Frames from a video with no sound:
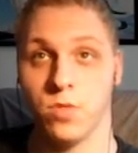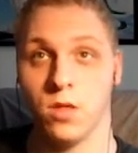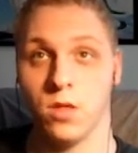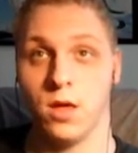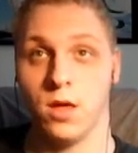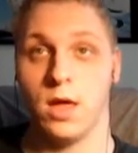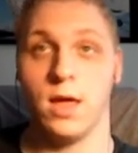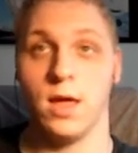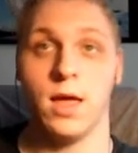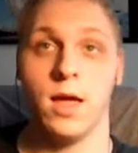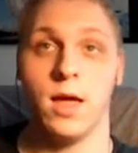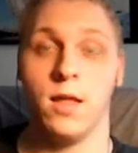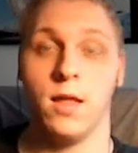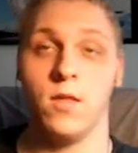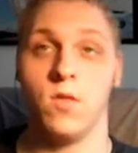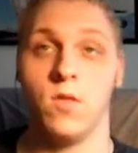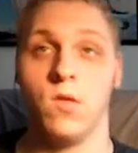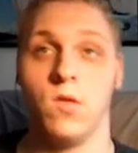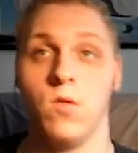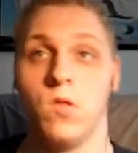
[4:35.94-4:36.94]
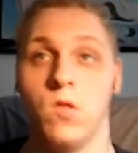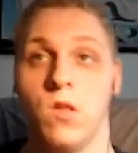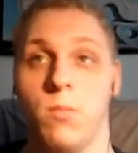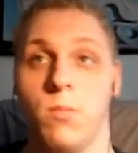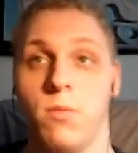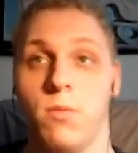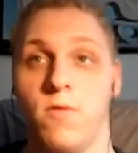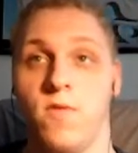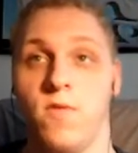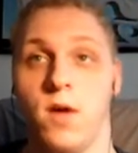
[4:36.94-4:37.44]
Again, to
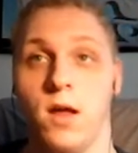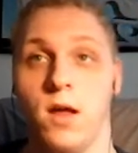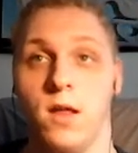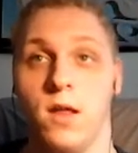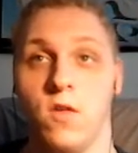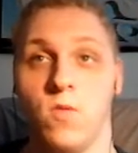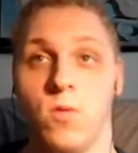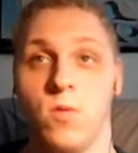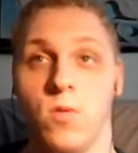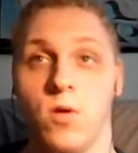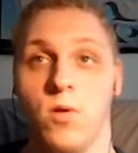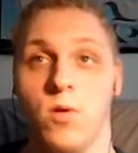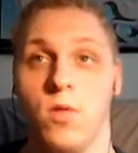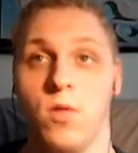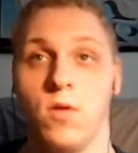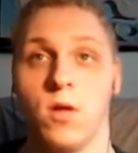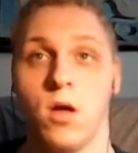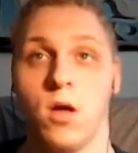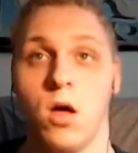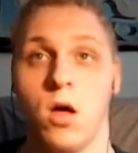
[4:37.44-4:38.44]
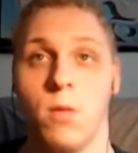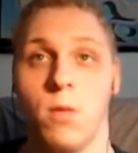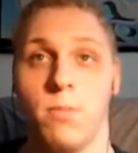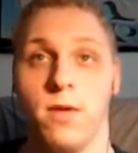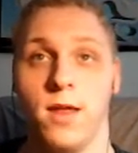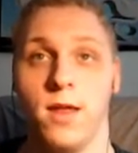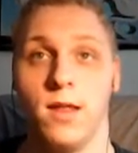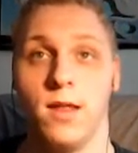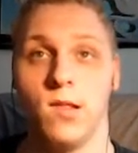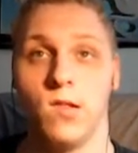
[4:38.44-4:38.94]
simplify this, we're going to
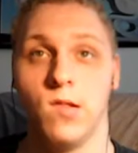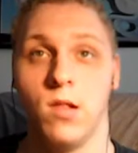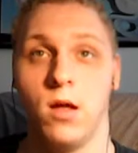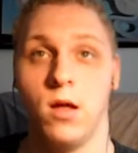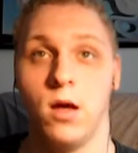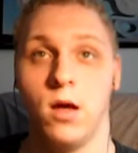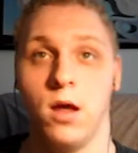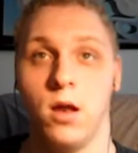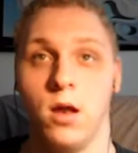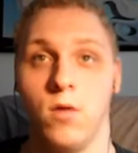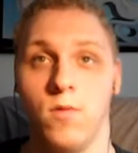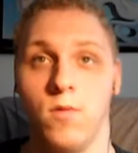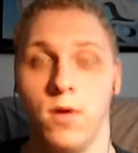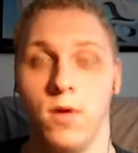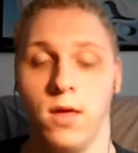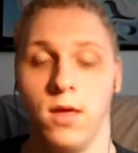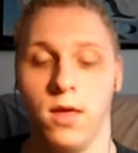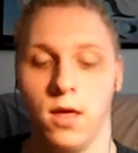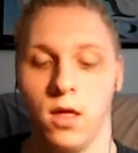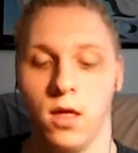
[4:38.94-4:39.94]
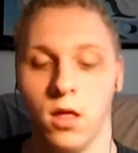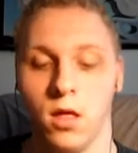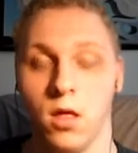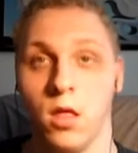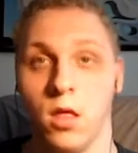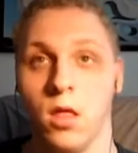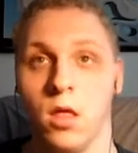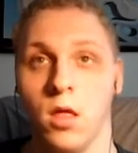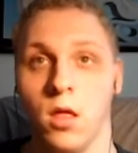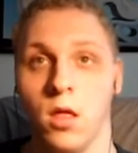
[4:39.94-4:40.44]
copy this line over here,
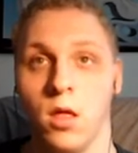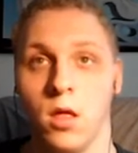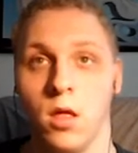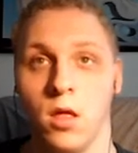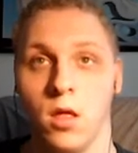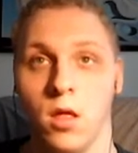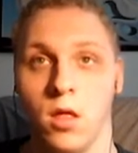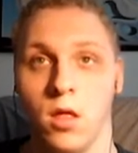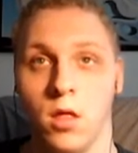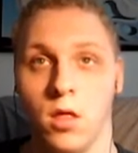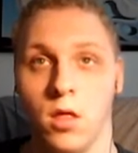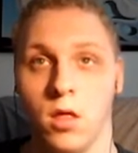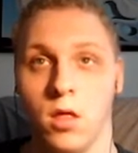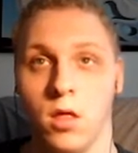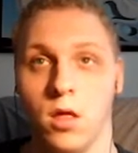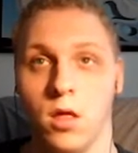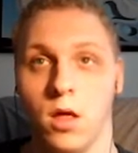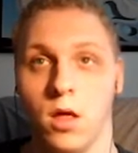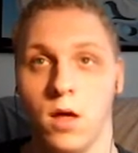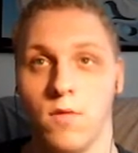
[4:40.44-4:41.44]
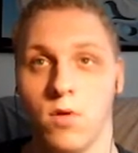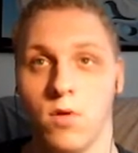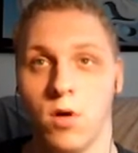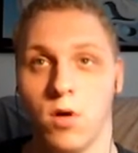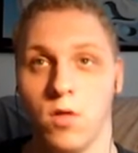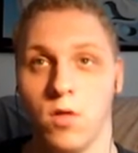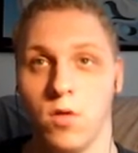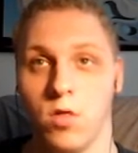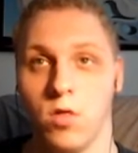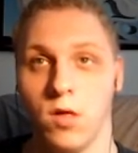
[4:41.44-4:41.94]
and we're
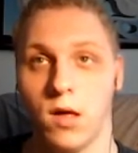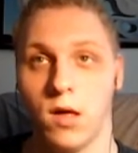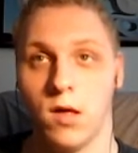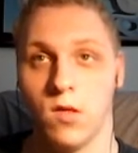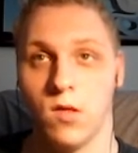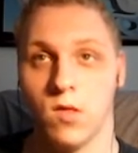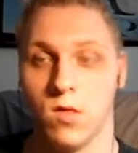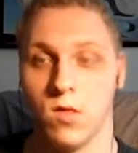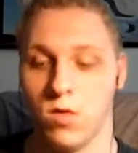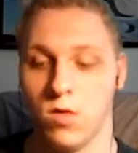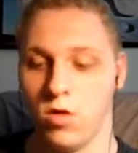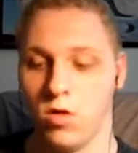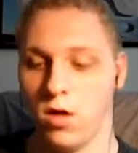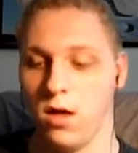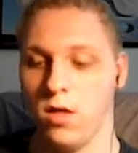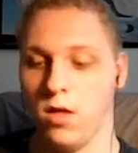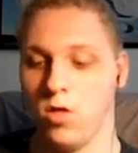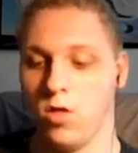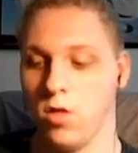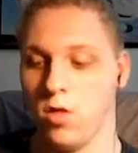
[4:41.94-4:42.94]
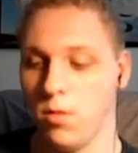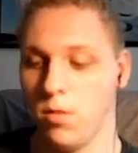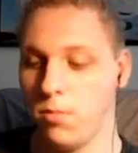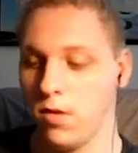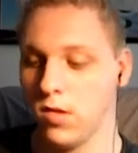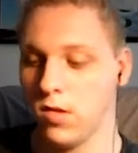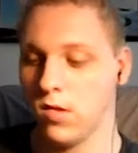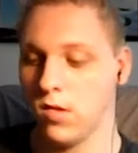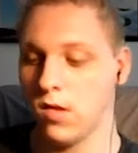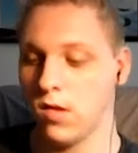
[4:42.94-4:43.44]
going to just change the
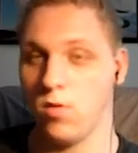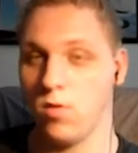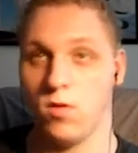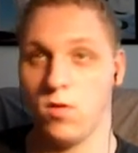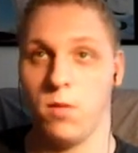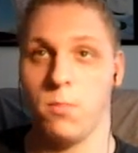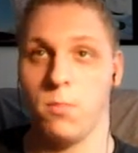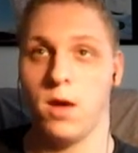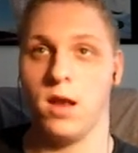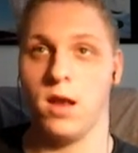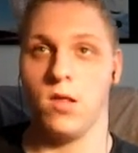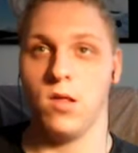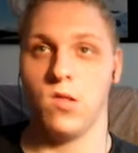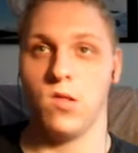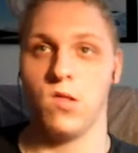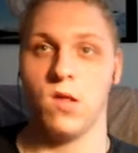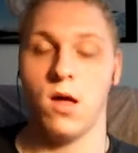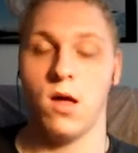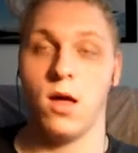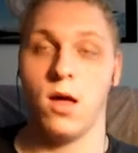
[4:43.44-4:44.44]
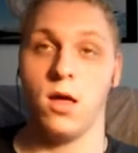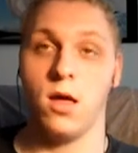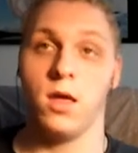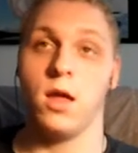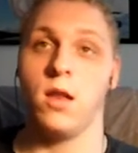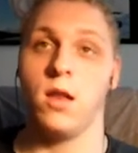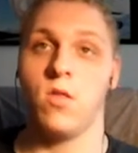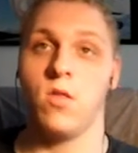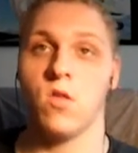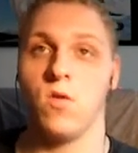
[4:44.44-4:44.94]
plus sign to a minus sign,
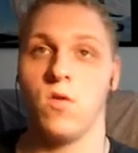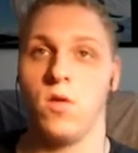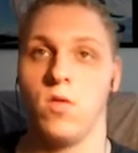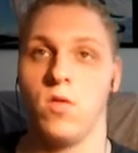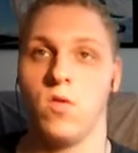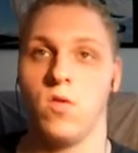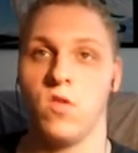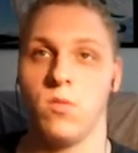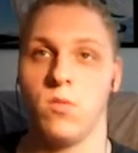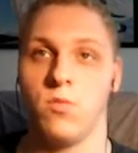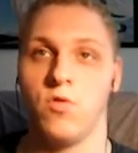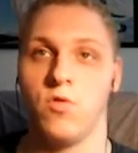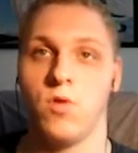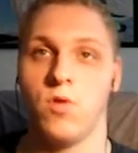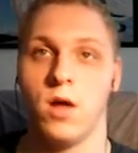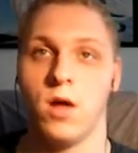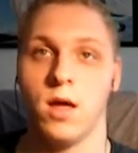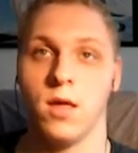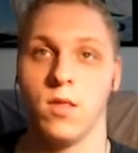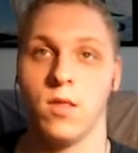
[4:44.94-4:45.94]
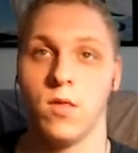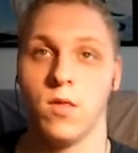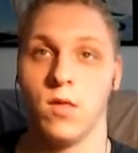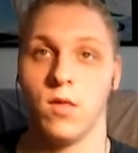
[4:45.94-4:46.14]
and it's going to subtract.